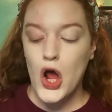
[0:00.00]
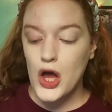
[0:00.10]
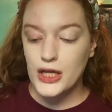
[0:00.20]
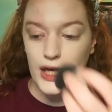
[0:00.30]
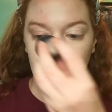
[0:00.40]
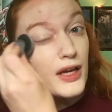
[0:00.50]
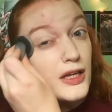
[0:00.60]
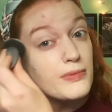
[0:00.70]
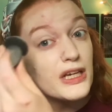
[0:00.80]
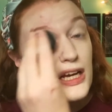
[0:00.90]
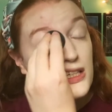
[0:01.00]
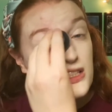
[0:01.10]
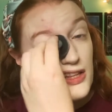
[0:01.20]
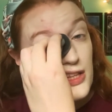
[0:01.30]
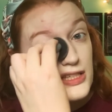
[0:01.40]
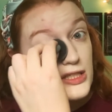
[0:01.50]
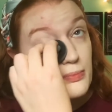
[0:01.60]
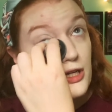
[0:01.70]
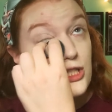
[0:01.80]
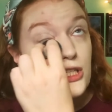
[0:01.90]
Yikes. And because this
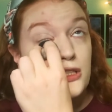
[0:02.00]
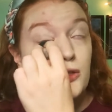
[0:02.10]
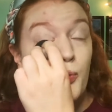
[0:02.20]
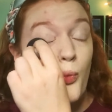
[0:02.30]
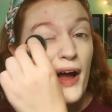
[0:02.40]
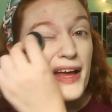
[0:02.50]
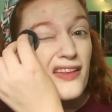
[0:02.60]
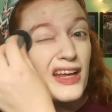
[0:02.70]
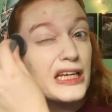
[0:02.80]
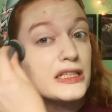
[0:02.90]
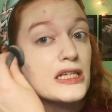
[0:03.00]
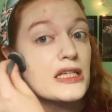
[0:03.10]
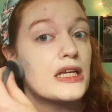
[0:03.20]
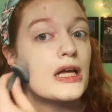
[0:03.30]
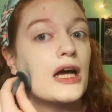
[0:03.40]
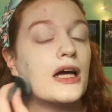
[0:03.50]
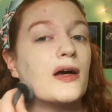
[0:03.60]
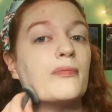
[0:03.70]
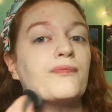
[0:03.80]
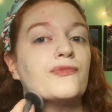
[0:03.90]
sponge isn't wet, like it doesn't
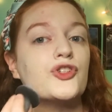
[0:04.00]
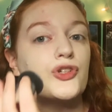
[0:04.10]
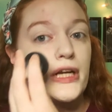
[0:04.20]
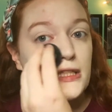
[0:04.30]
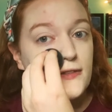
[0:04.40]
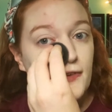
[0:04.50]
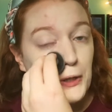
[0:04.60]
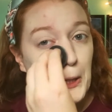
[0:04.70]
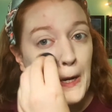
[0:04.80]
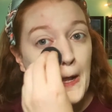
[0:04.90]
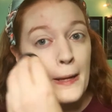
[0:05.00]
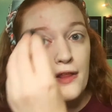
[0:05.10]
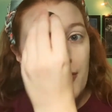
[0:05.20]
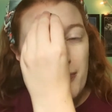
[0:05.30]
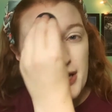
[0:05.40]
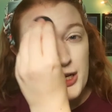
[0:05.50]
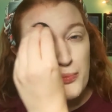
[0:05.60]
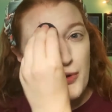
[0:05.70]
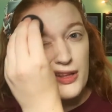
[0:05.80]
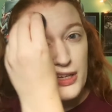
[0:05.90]
transfer the makeup
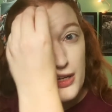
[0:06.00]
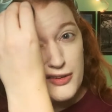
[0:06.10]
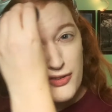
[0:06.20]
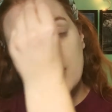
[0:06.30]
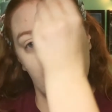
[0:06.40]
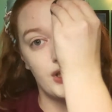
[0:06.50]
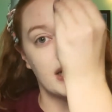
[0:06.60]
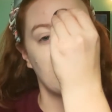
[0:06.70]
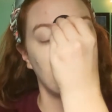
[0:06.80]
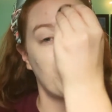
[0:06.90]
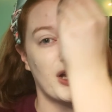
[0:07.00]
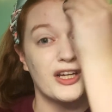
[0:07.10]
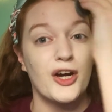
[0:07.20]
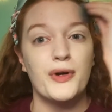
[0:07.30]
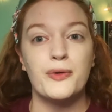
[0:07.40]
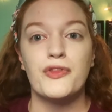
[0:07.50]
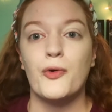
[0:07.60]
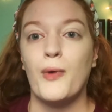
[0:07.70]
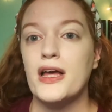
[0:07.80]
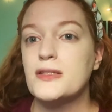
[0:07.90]
well enough, so next time I'll probably go in with a
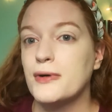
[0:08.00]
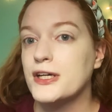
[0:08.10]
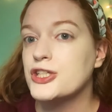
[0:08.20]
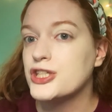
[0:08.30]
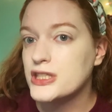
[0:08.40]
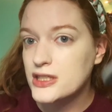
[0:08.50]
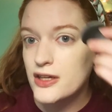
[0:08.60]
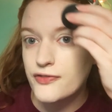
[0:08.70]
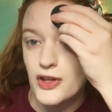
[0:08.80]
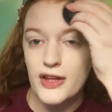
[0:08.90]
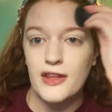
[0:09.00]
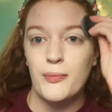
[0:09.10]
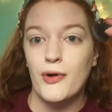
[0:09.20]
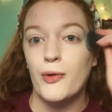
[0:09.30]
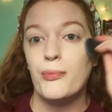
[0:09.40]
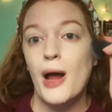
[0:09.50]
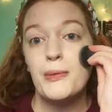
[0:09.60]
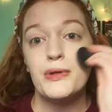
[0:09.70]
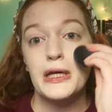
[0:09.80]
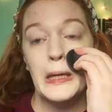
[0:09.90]
wet sponge just because I feel like that
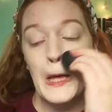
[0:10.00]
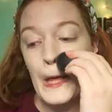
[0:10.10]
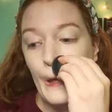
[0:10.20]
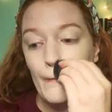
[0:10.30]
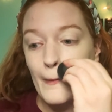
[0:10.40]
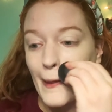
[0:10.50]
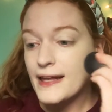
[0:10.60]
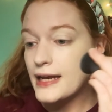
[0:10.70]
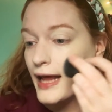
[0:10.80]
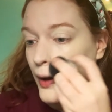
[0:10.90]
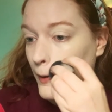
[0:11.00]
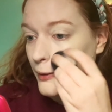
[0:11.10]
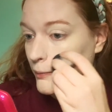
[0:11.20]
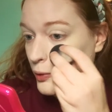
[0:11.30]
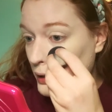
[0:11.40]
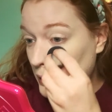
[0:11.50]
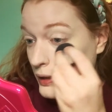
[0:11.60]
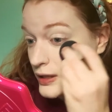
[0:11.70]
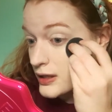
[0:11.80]
probably blend it out a bit more.